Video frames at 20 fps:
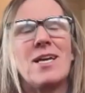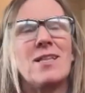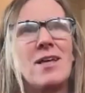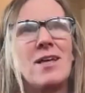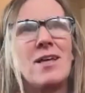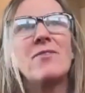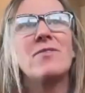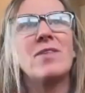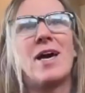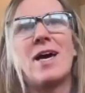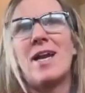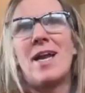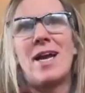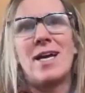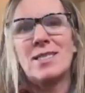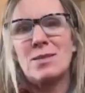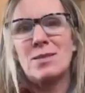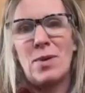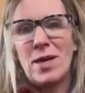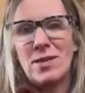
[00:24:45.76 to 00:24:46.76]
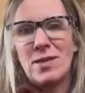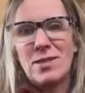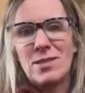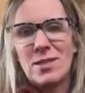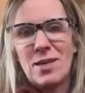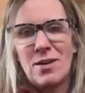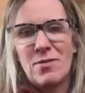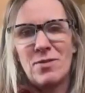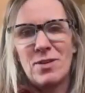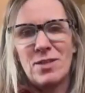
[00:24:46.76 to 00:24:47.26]
love that
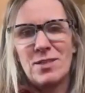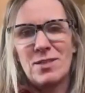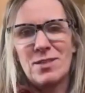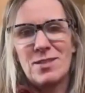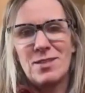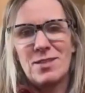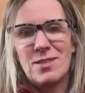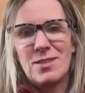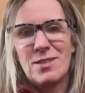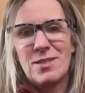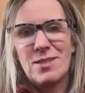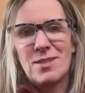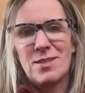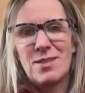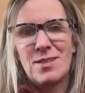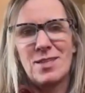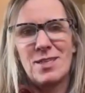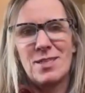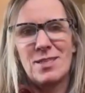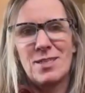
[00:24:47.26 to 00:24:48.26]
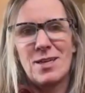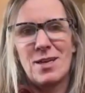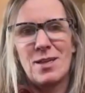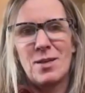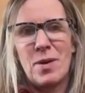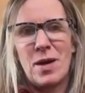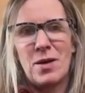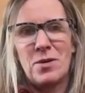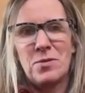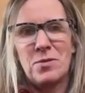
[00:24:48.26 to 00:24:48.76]
aspect of it. that it's all
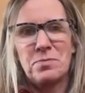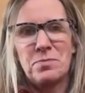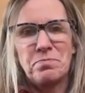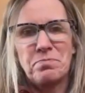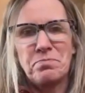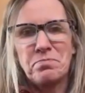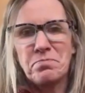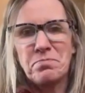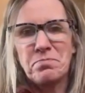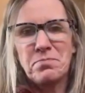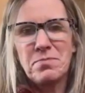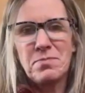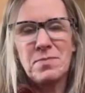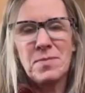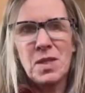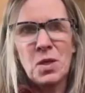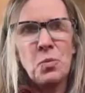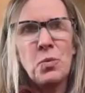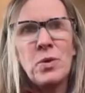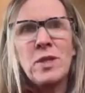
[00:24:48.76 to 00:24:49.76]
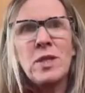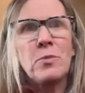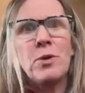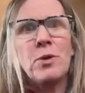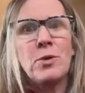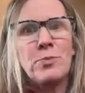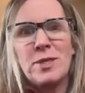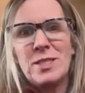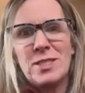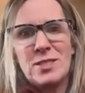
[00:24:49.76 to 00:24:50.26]
about with a
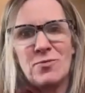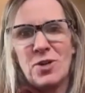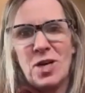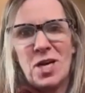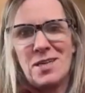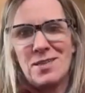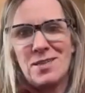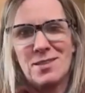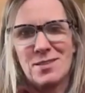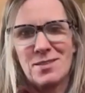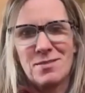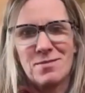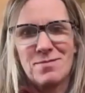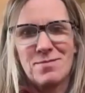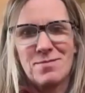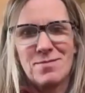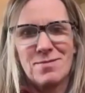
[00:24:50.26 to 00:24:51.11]
purpose for us.